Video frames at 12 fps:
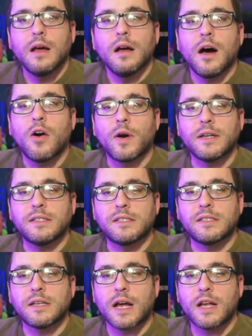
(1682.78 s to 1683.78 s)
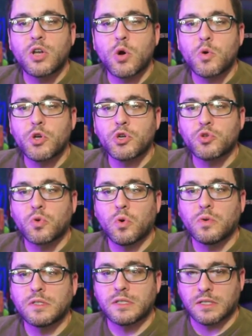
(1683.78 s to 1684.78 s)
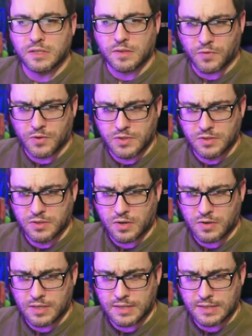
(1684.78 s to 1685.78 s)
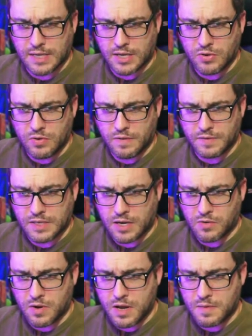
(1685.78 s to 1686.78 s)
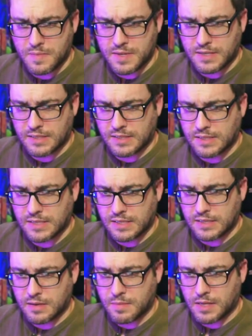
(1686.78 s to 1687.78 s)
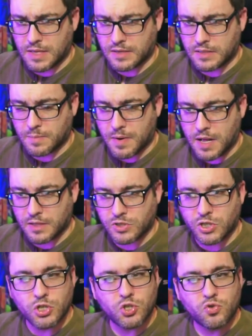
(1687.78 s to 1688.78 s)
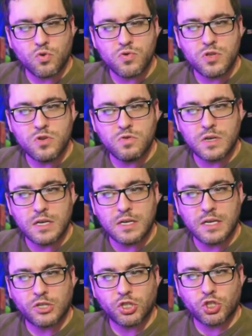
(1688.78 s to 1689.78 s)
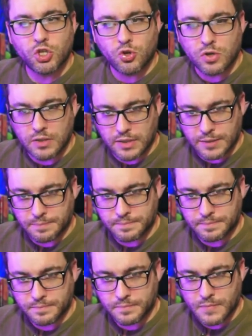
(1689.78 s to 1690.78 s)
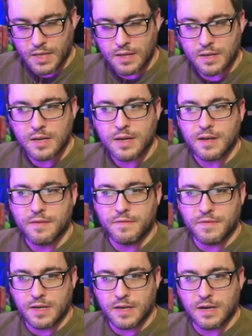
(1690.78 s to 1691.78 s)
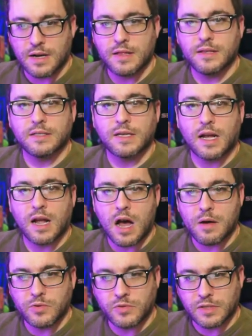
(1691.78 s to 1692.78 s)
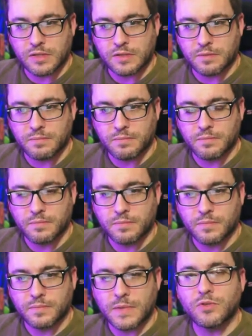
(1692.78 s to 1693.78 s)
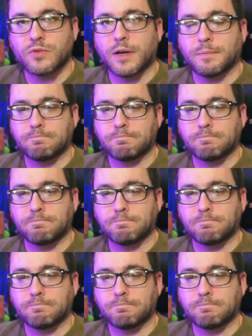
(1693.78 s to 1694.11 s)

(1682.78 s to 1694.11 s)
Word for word: All right, Psycho Control System. First installed in the second unit of the Psycho Gundam, this system allows the pilot to control the unit externally via the Psycommu system. That's right.